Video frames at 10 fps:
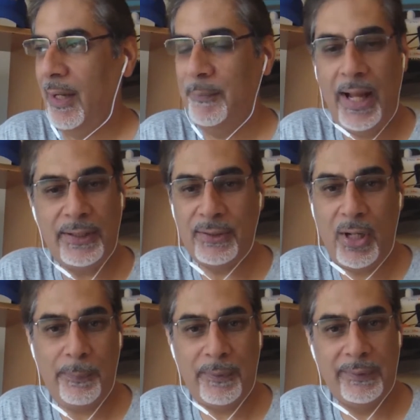I mean, how are you
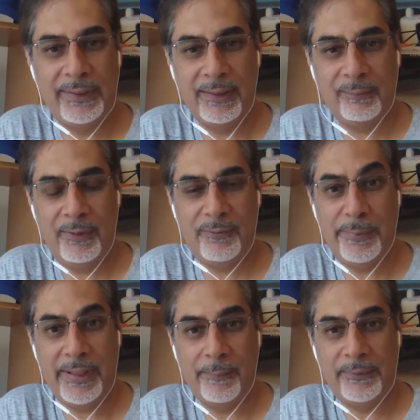coping with this? What have you
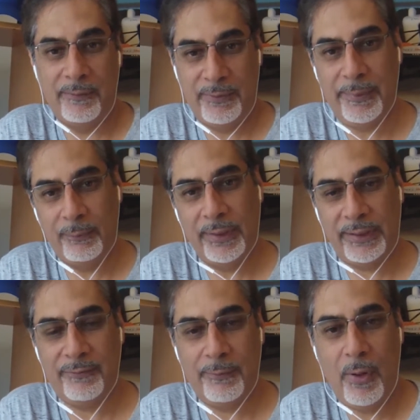been up to? Have you been
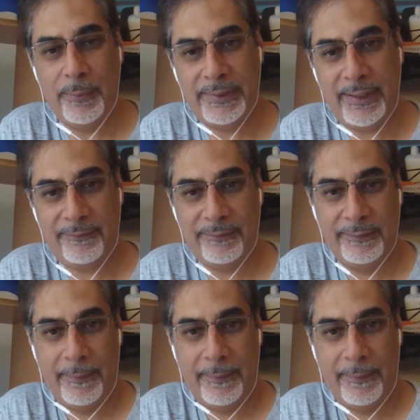working from home and stuff?